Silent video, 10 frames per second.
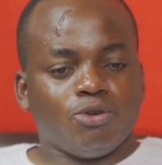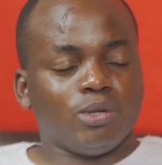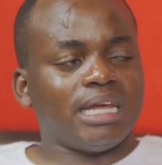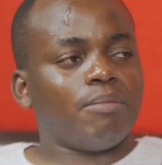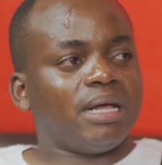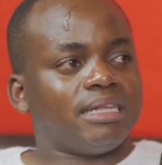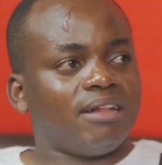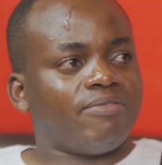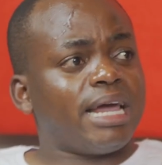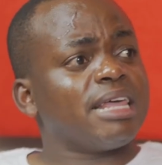to sell
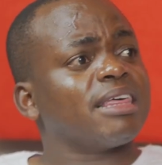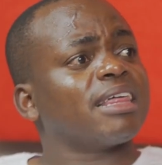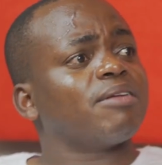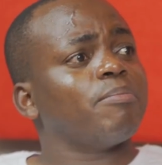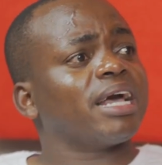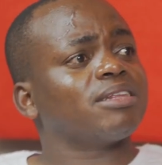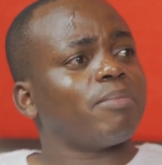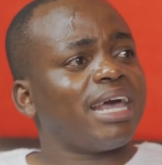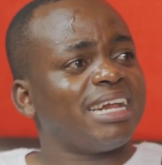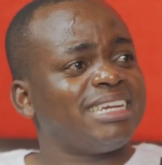myself, anything that
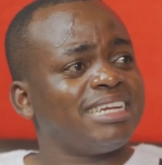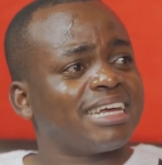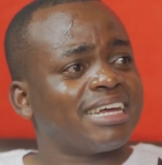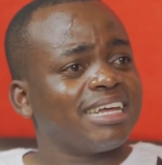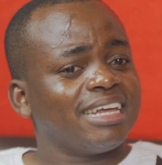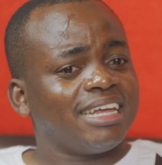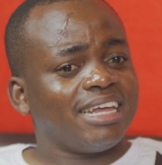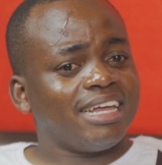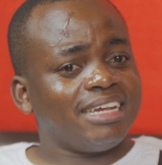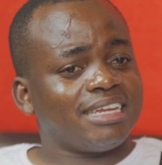makes my head tick,
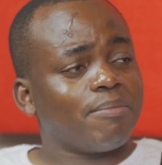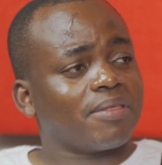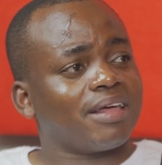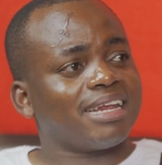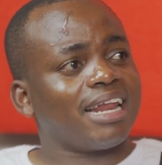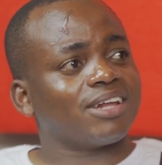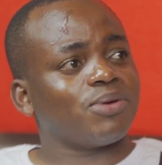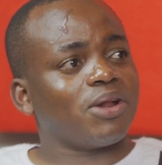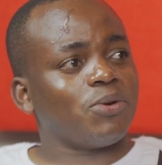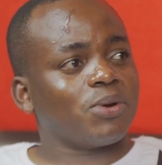it's something that I'll
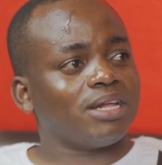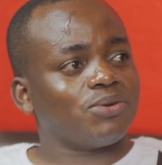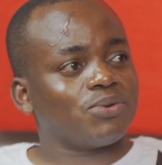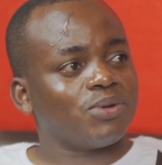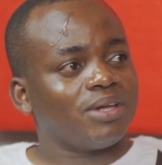actually look into.